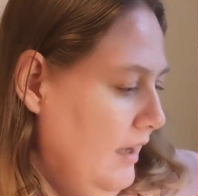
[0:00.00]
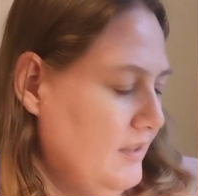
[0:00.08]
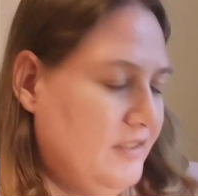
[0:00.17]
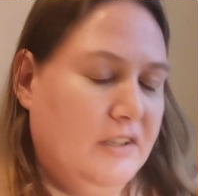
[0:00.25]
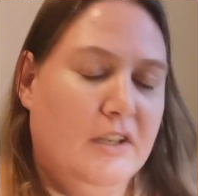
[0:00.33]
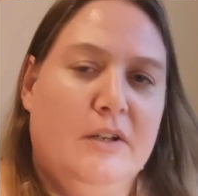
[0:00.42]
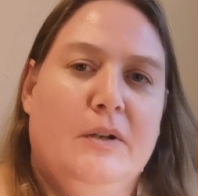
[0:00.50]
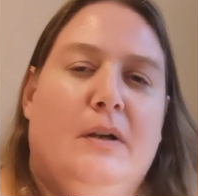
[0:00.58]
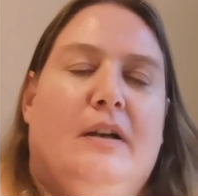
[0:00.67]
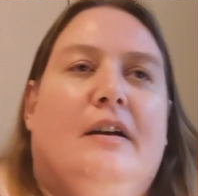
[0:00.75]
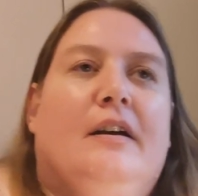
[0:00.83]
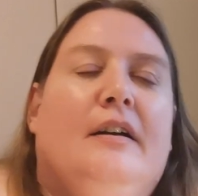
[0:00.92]
So
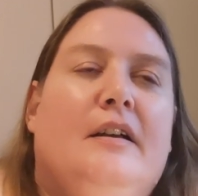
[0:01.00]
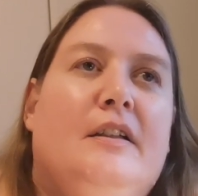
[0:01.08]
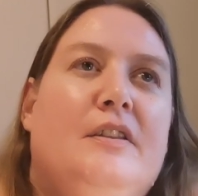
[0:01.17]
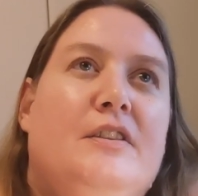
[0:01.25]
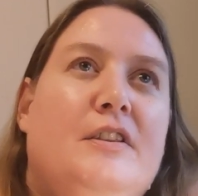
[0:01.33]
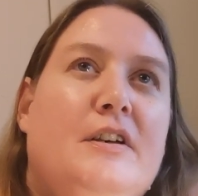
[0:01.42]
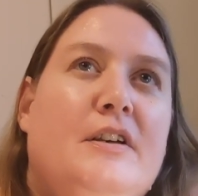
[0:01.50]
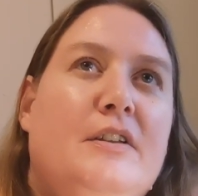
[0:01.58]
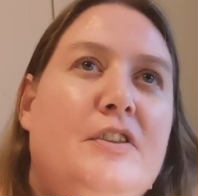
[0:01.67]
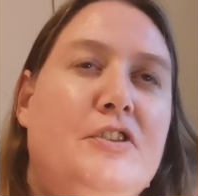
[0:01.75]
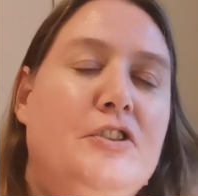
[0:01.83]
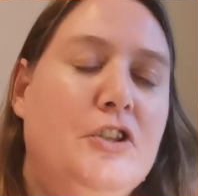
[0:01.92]

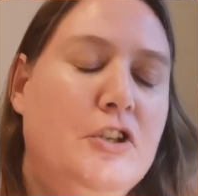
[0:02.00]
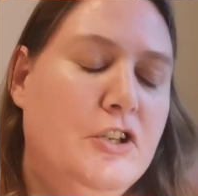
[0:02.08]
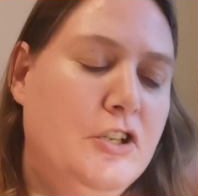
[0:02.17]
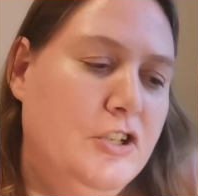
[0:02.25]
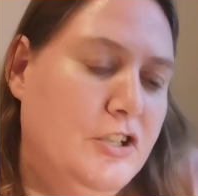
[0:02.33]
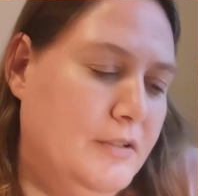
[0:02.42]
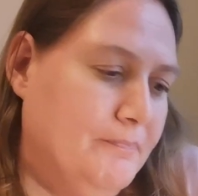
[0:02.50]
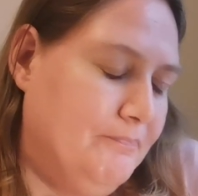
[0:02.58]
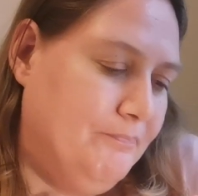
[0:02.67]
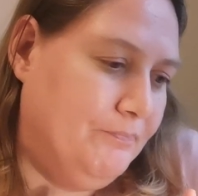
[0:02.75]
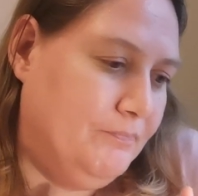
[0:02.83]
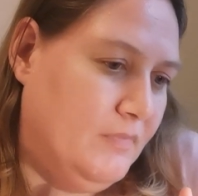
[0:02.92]
the third
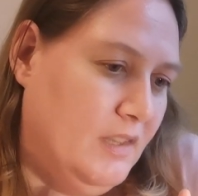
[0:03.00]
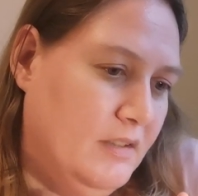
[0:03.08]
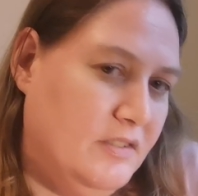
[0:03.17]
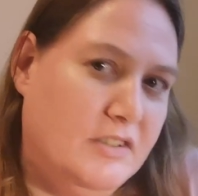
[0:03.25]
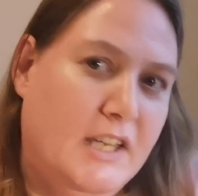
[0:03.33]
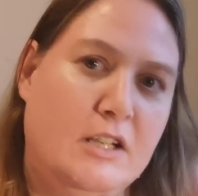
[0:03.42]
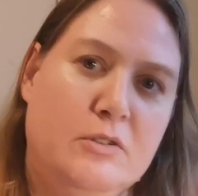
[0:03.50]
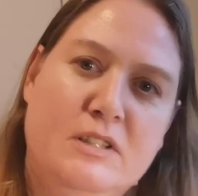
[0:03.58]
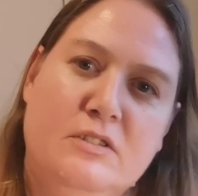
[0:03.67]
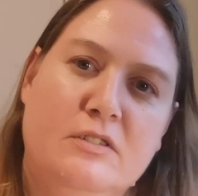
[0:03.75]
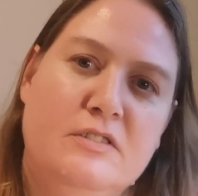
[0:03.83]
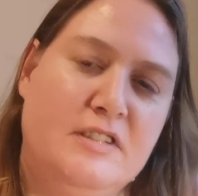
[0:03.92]

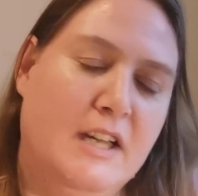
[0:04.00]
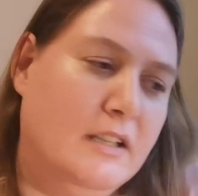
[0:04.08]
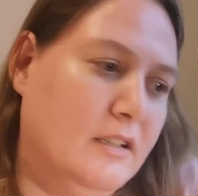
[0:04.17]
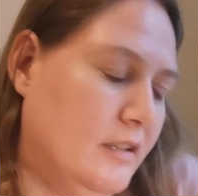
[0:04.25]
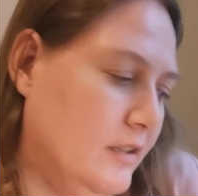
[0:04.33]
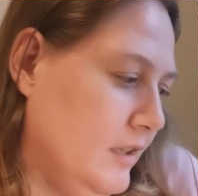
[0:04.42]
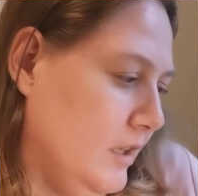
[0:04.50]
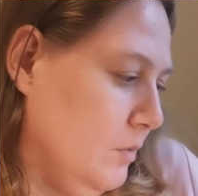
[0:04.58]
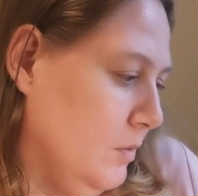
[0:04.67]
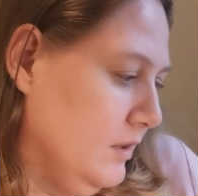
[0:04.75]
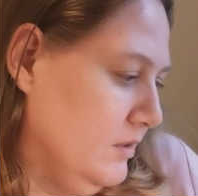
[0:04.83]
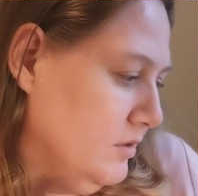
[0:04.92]
sacred container that I
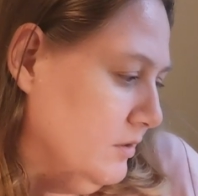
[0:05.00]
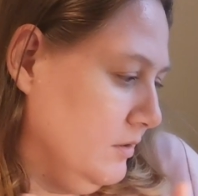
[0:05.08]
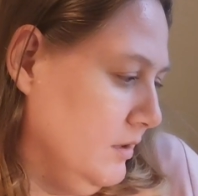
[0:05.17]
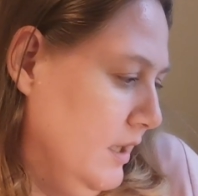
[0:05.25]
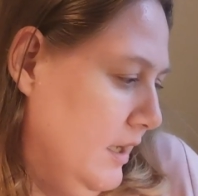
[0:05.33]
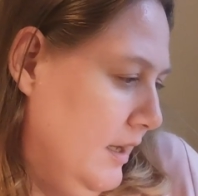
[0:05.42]
want to